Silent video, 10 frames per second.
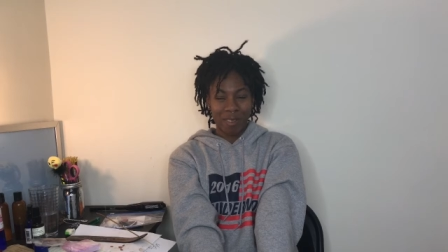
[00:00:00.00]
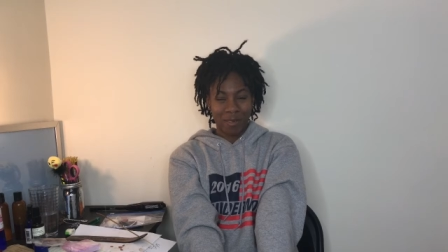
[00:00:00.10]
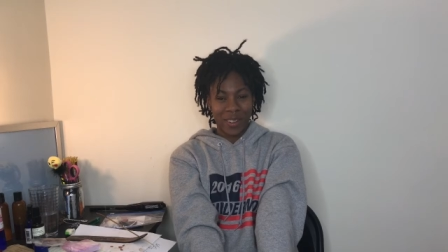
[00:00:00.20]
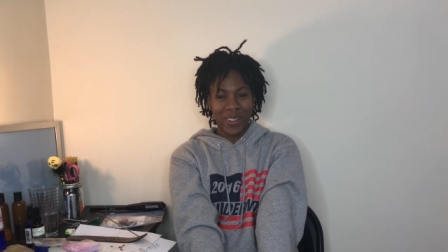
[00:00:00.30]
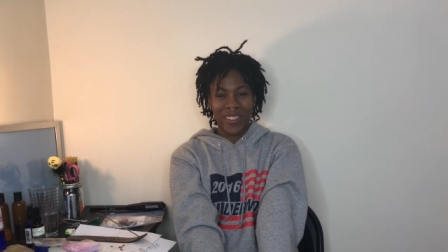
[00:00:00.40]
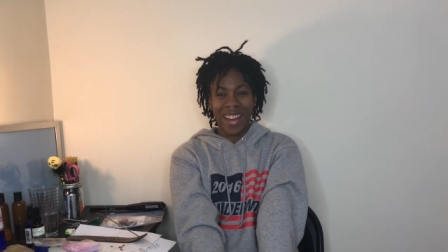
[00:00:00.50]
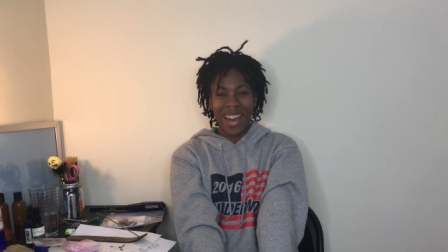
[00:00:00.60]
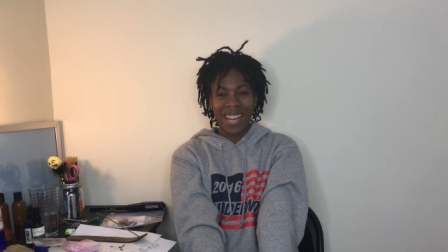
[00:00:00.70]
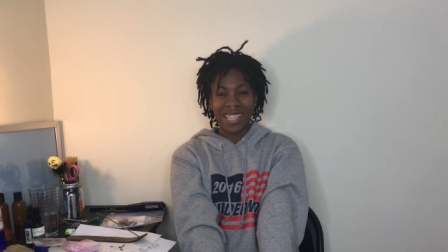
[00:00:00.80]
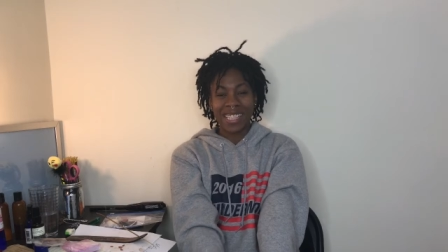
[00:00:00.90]
up for you
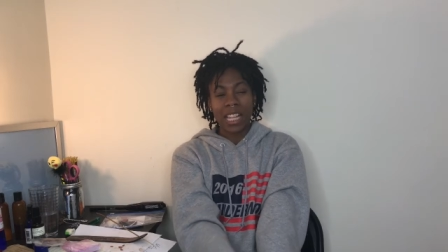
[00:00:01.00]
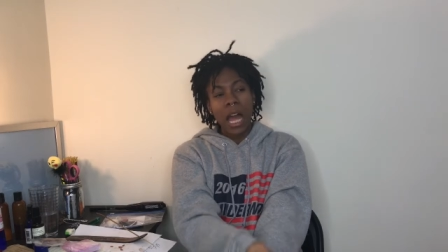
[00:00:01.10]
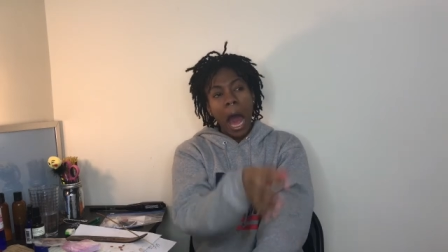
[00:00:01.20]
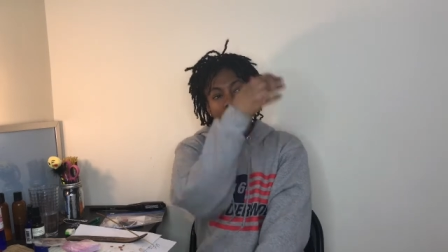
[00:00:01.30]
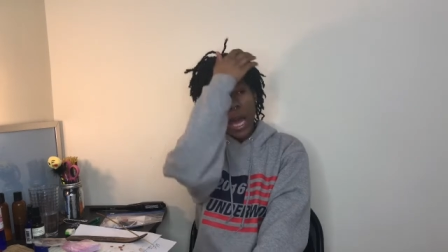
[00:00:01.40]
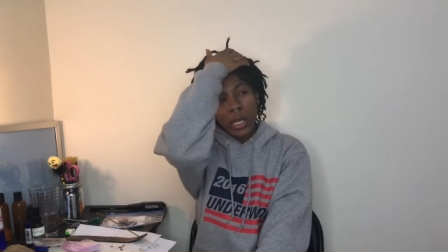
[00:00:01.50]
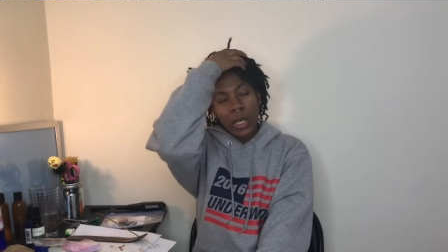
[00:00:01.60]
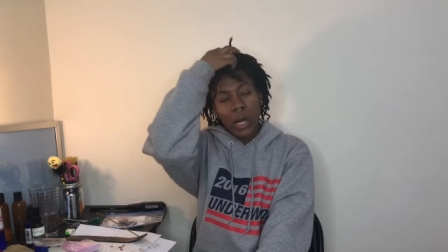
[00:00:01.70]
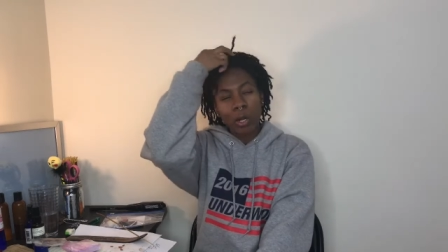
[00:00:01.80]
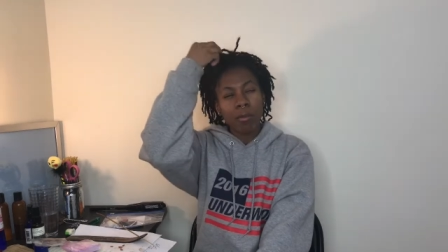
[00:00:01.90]
guys. I don't
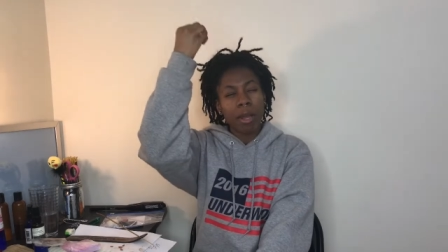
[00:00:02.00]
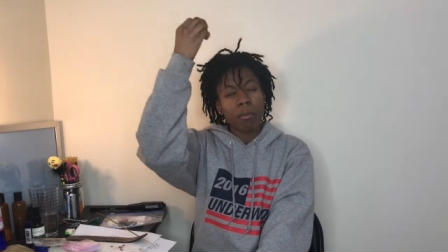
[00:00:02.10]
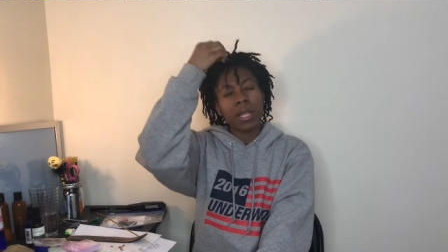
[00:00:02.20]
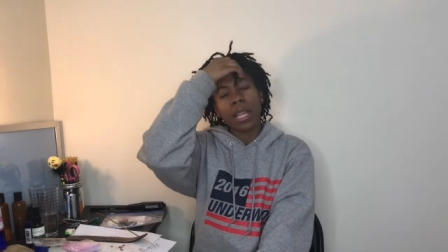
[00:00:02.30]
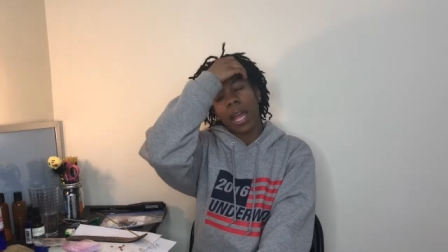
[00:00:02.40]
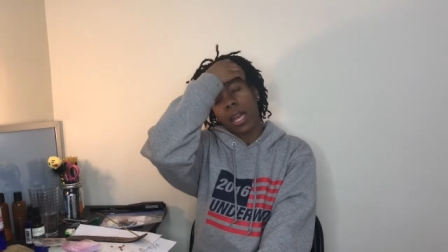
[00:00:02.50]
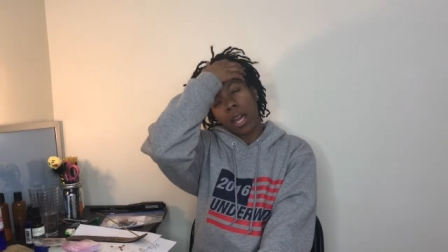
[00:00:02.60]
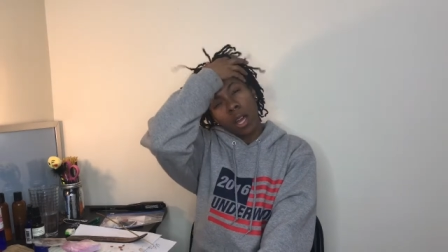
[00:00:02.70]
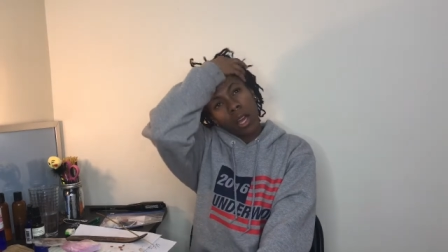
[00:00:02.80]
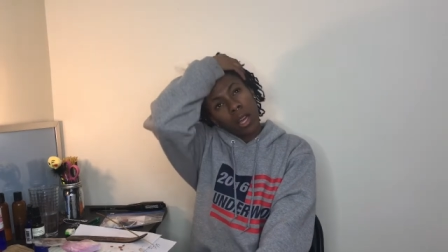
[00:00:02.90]
know, it might be like,